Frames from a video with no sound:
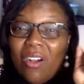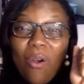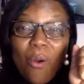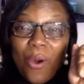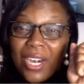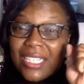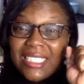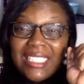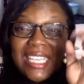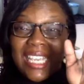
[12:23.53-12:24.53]
or
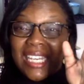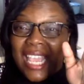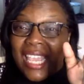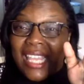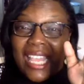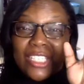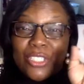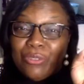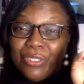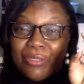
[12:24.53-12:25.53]
the DNA
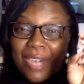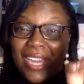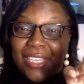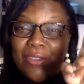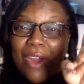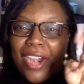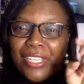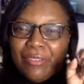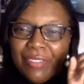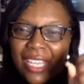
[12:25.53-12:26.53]
as you do, right? You are
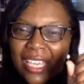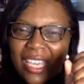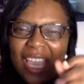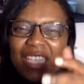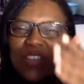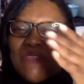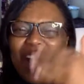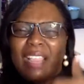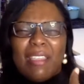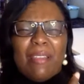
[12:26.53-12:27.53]
unique. So if
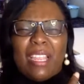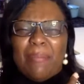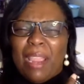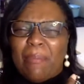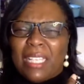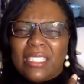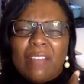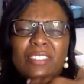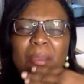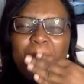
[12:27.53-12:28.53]
I could compare
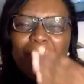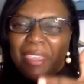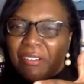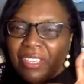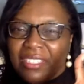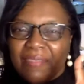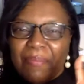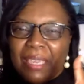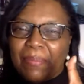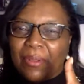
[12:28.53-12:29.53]
myself to billions
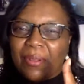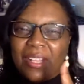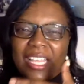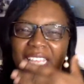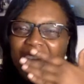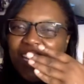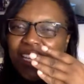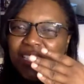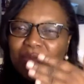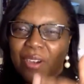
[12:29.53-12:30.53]
of people in
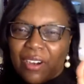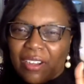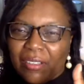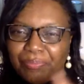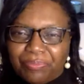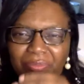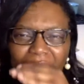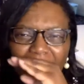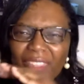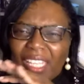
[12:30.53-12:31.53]
this world,
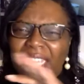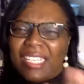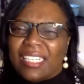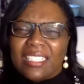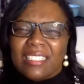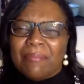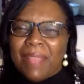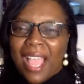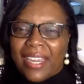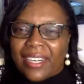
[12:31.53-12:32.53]
it doesn't
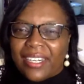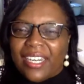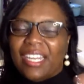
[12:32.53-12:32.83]
matter.